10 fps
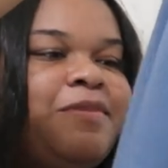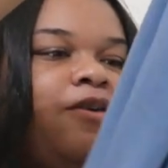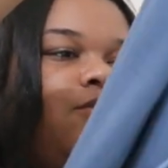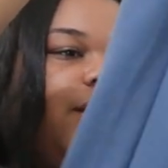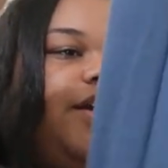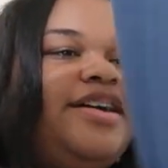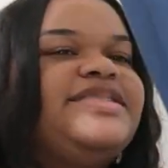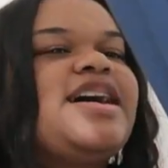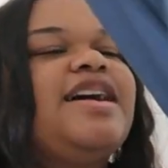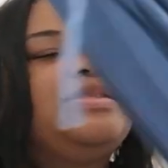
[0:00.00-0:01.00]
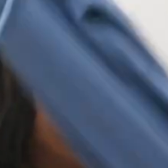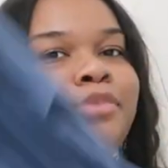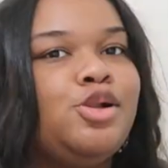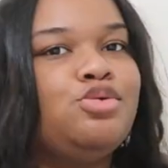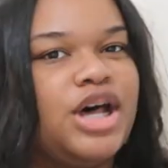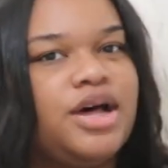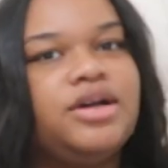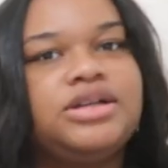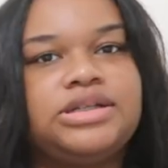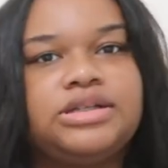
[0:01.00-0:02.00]
my work because I got some blue
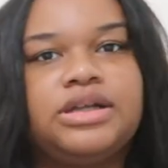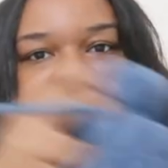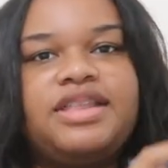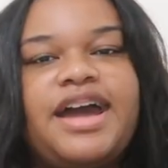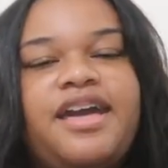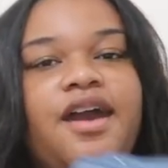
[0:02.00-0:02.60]
dunks that